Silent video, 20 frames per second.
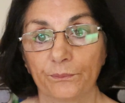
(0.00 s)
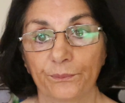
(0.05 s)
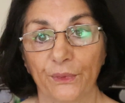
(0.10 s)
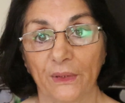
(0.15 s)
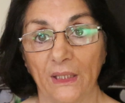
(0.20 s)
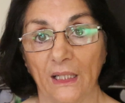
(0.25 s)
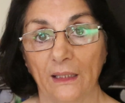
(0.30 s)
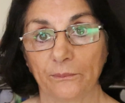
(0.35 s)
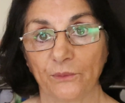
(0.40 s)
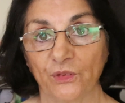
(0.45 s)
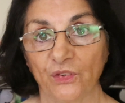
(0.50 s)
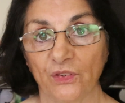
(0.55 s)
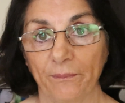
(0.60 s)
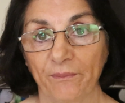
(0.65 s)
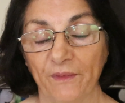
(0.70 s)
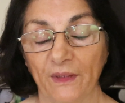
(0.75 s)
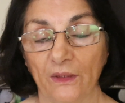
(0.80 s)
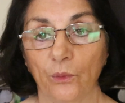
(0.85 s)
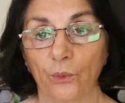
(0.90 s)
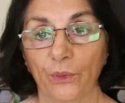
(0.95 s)
perhaps
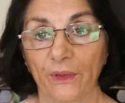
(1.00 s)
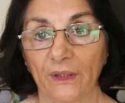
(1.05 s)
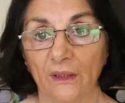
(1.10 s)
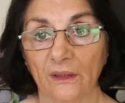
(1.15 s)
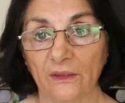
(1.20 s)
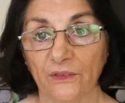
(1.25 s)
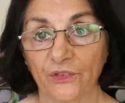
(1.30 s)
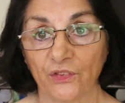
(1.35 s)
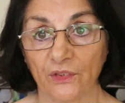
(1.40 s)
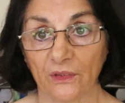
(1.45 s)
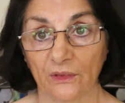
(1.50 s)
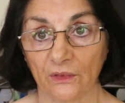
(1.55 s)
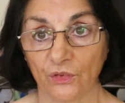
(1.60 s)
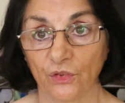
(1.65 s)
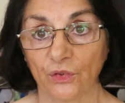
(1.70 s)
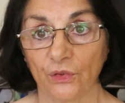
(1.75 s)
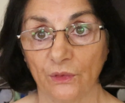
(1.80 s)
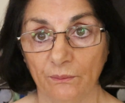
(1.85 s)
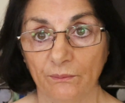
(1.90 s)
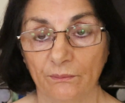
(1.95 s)
something realistic
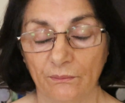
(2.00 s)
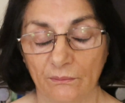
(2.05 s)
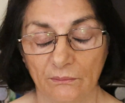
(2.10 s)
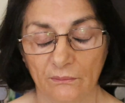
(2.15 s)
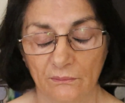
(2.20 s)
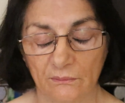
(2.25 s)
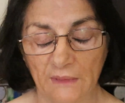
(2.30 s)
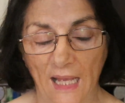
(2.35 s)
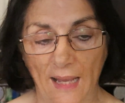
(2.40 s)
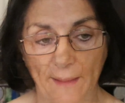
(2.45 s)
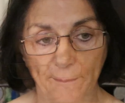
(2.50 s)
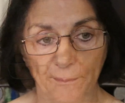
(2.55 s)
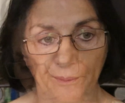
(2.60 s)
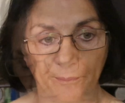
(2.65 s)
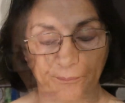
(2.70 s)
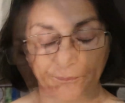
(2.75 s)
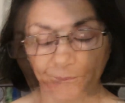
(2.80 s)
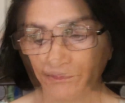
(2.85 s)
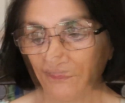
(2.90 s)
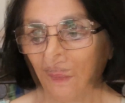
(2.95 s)
should
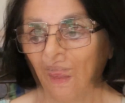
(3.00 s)
happen.